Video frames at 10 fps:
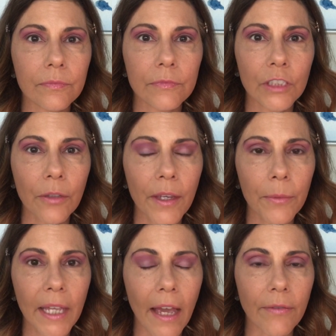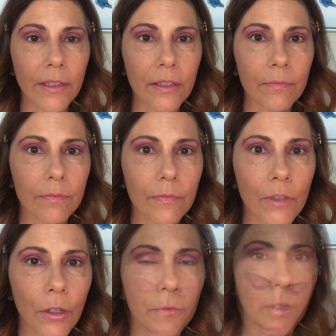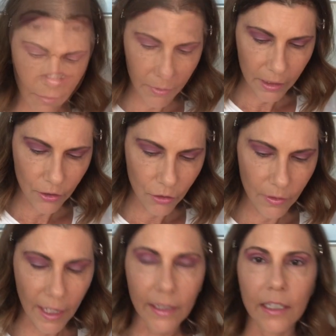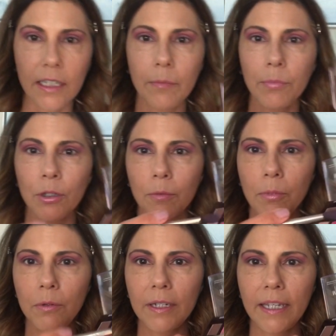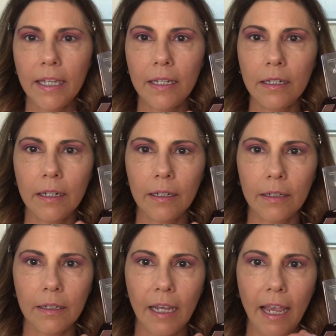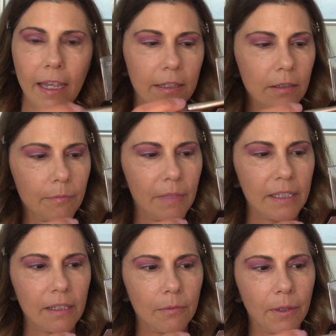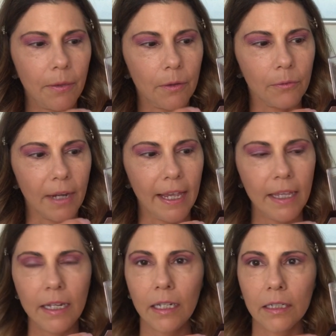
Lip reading: So there we have it so far. I think I'm going to do that deep purple again and mix it with the red.